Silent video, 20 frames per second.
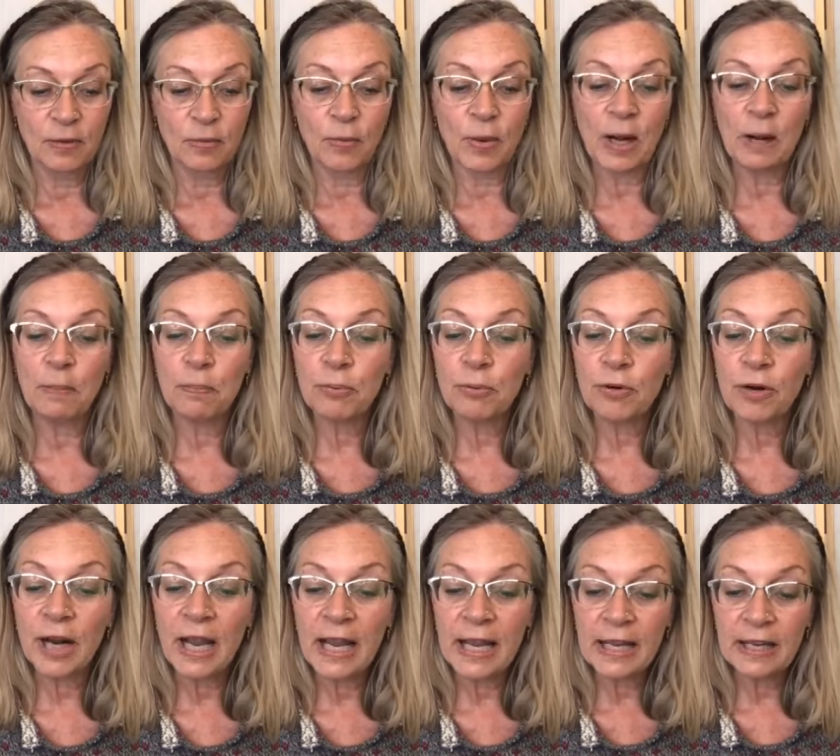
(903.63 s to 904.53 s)
while
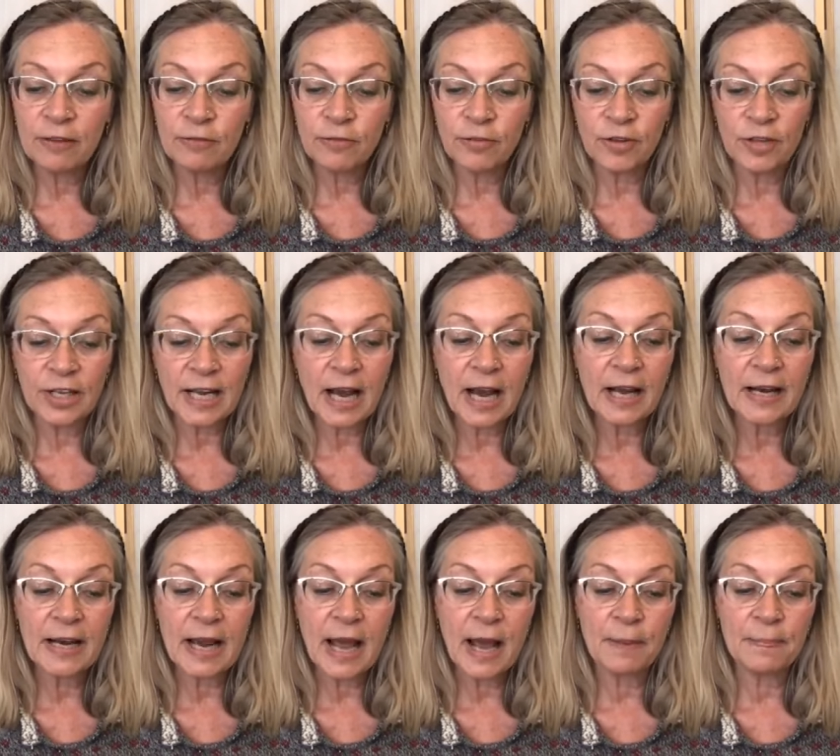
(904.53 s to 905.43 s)
praying for the
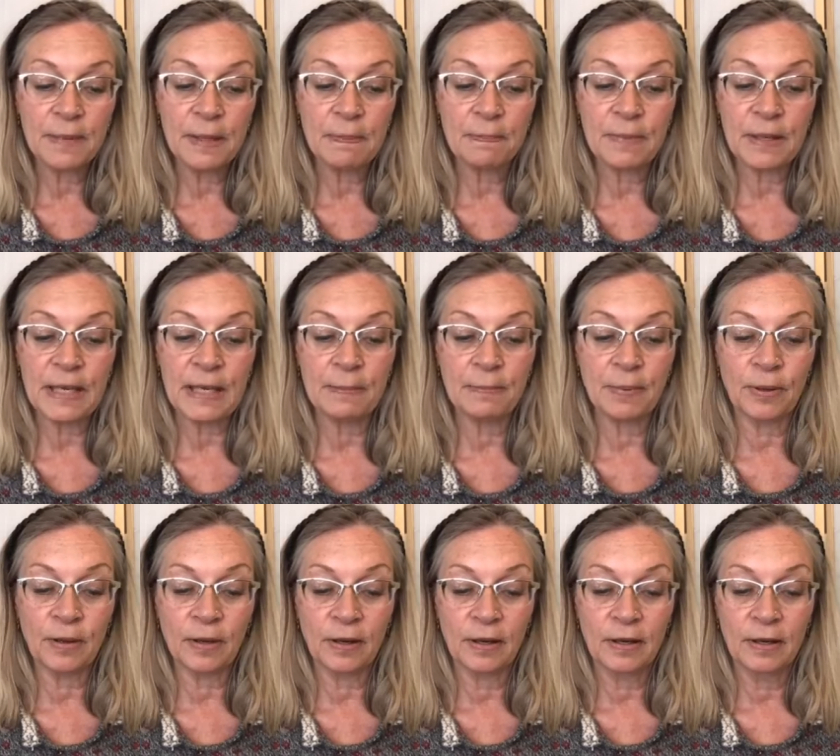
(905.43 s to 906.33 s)
unhappy
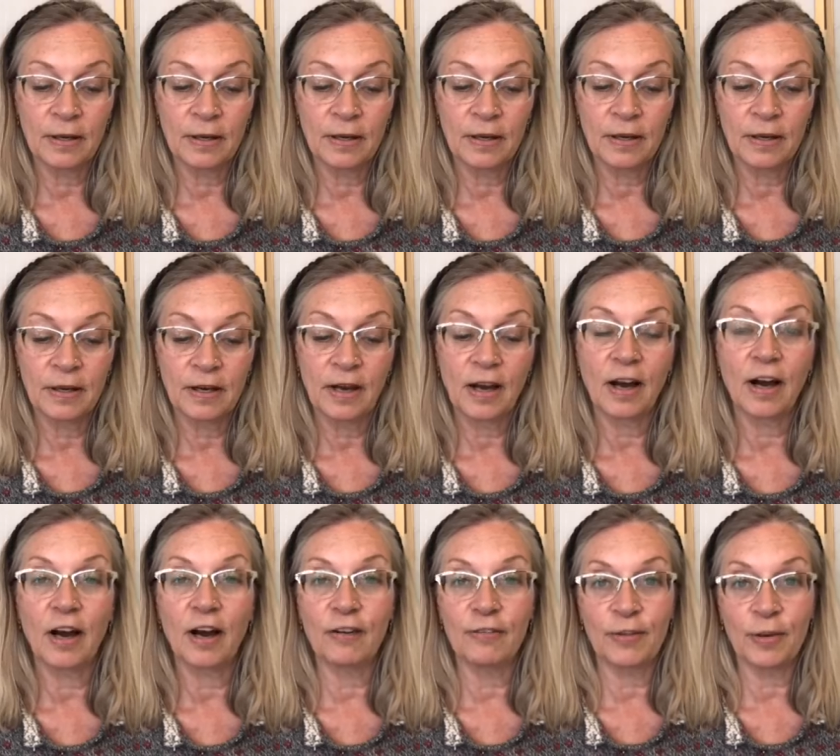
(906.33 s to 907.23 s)
people
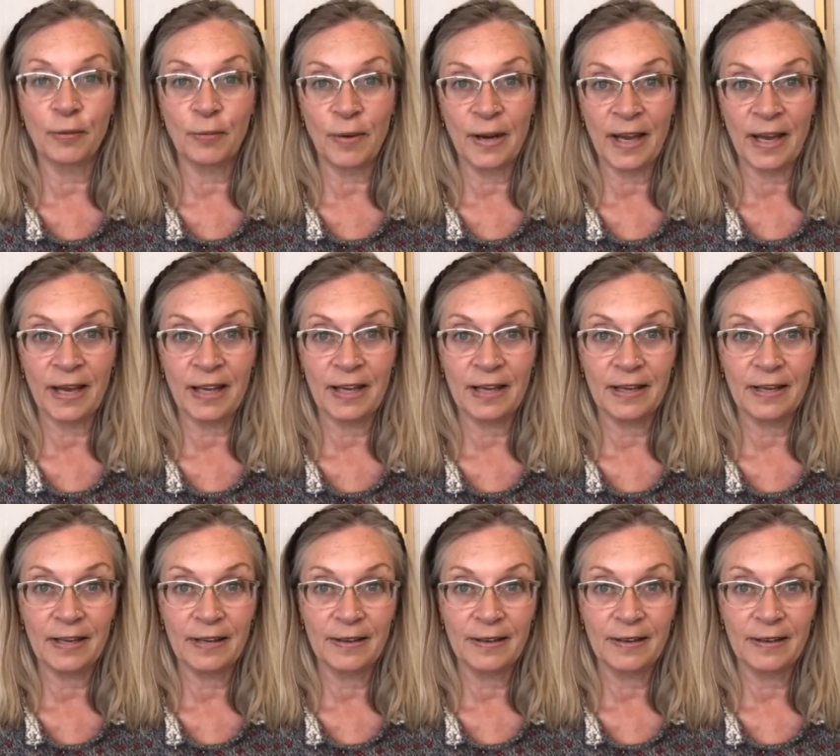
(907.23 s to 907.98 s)
of the way.